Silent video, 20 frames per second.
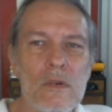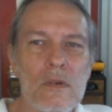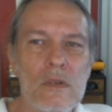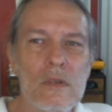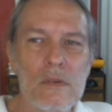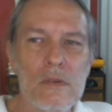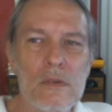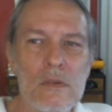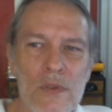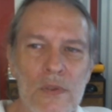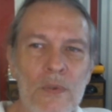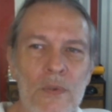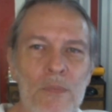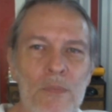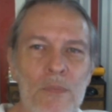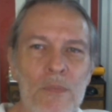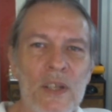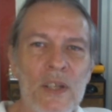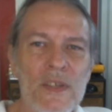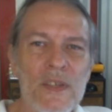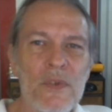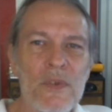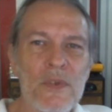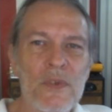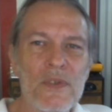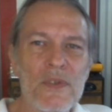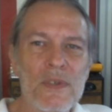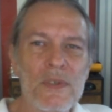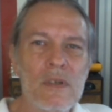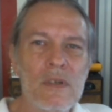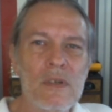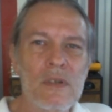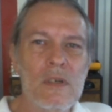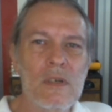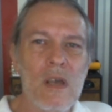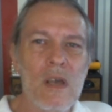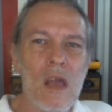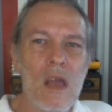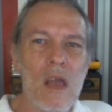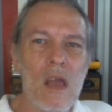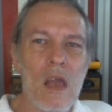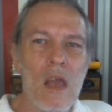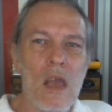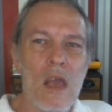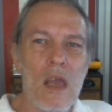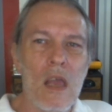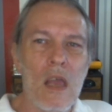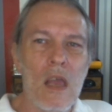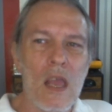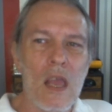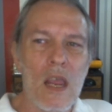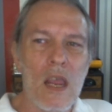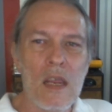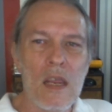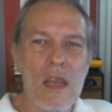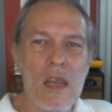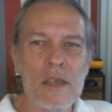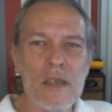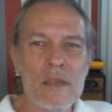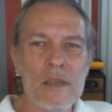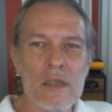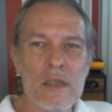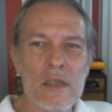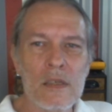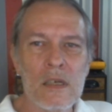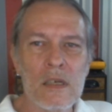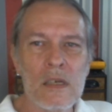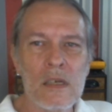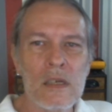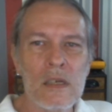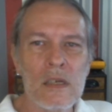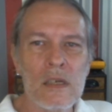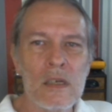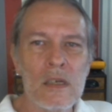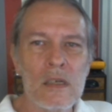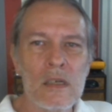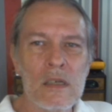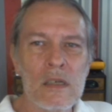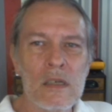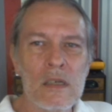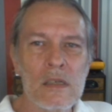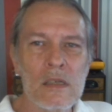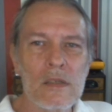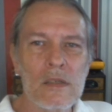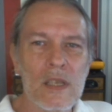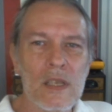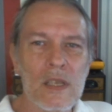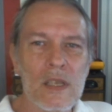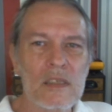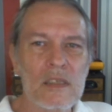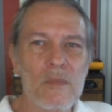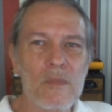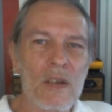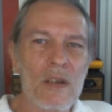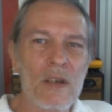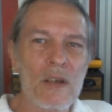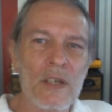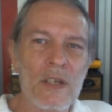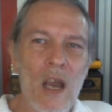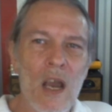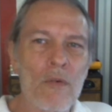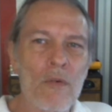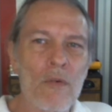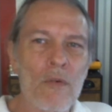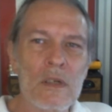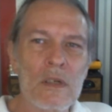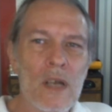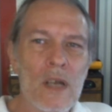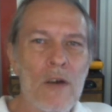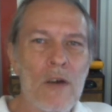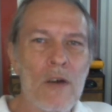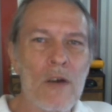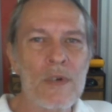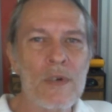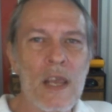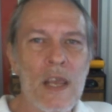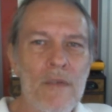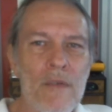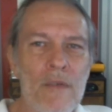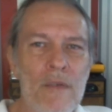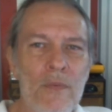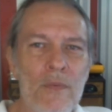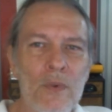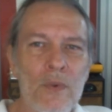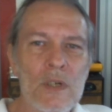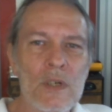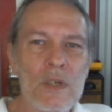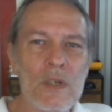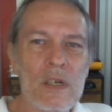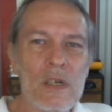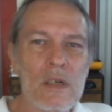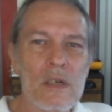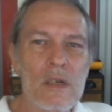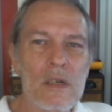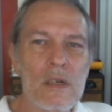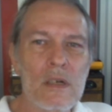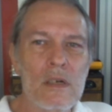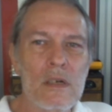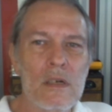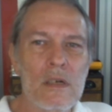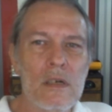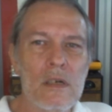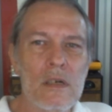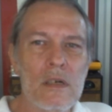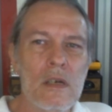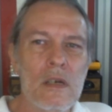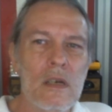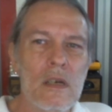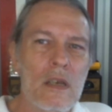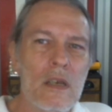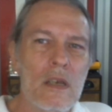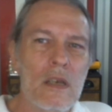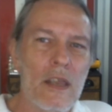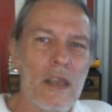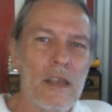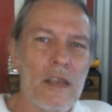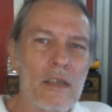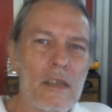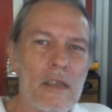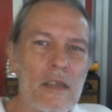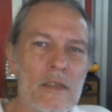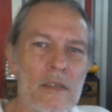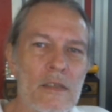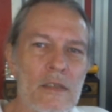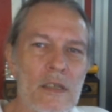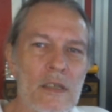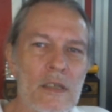with replacements. And that's about an hour, hour and a half of work. and